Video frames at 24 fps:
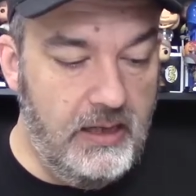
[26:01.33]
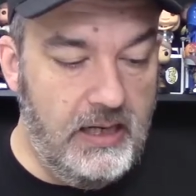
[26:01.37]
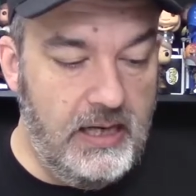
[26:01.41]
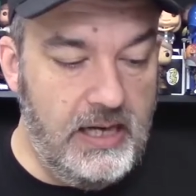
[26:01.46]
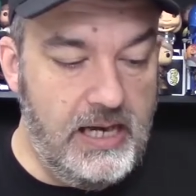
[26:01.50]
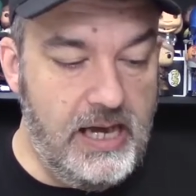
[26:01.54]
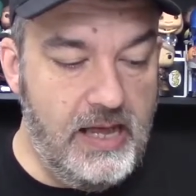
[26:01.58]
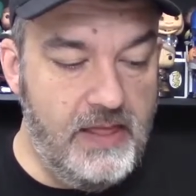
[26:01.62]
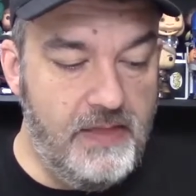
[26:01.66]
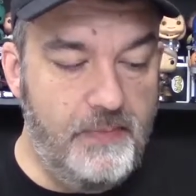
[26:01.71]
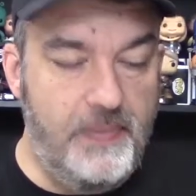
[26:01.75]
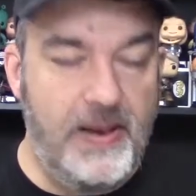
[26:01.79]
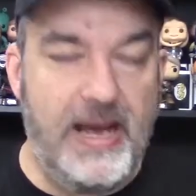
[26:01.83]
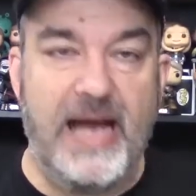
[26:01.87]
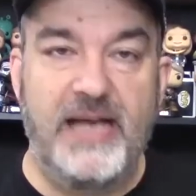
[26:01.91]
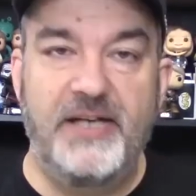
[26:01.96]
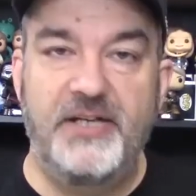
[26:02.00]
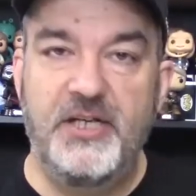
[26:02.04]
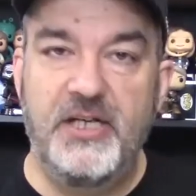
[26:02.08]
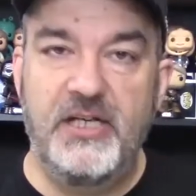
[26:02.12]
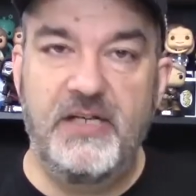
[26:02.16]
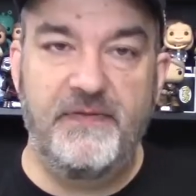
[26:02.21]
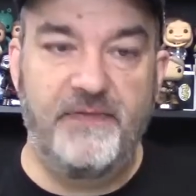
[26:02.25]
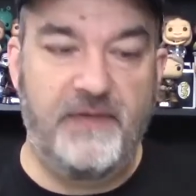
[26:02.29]
The
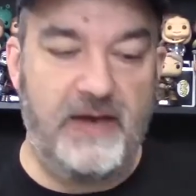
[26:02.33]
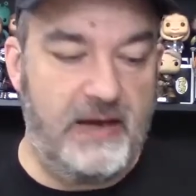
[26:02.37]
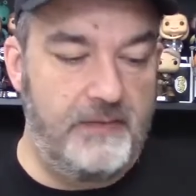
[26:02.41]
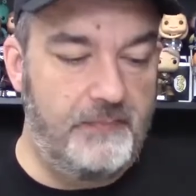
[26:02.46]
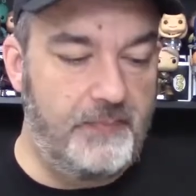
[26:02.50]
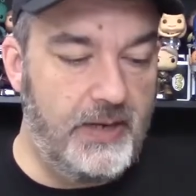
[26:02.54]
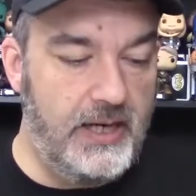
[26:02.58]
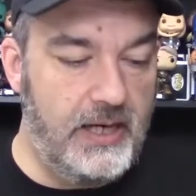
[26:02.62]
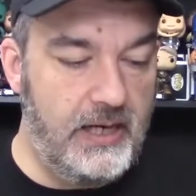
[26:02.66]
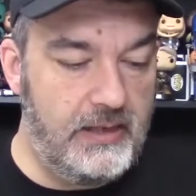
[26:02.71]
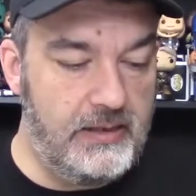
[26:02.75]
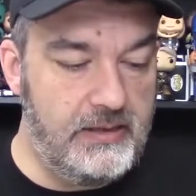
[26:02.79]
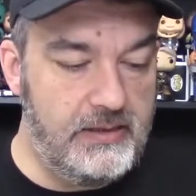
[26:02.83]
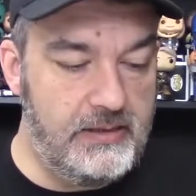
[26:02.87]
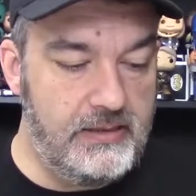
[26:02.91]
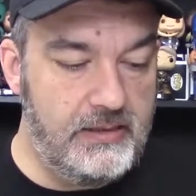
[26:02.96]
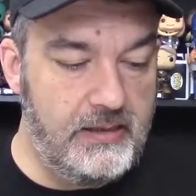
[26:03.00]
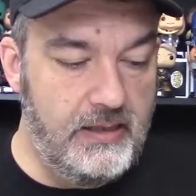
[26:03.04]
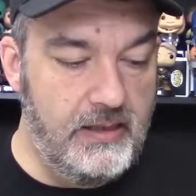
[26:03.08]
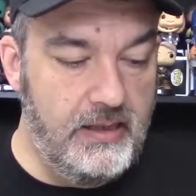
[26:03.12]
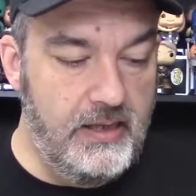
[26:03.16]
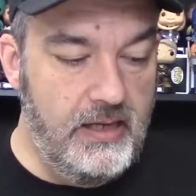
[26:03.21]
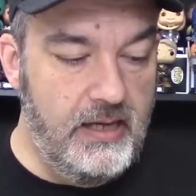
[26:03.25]
patches, $5.